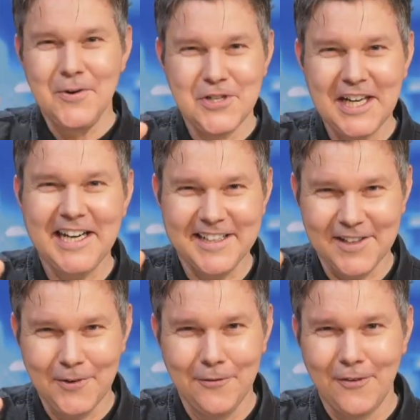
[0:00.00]
shade at
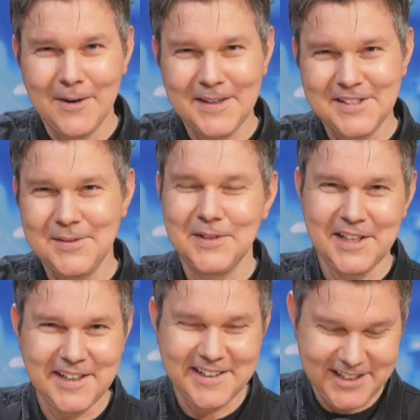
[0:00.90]
you, Farming
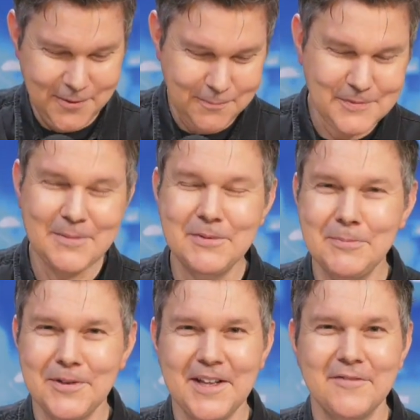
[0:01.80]
Simulator. I know some
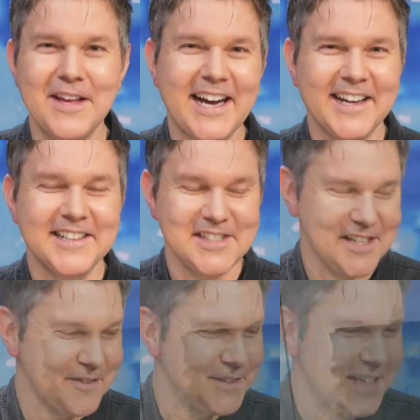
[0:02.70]
people love that kind of stuff,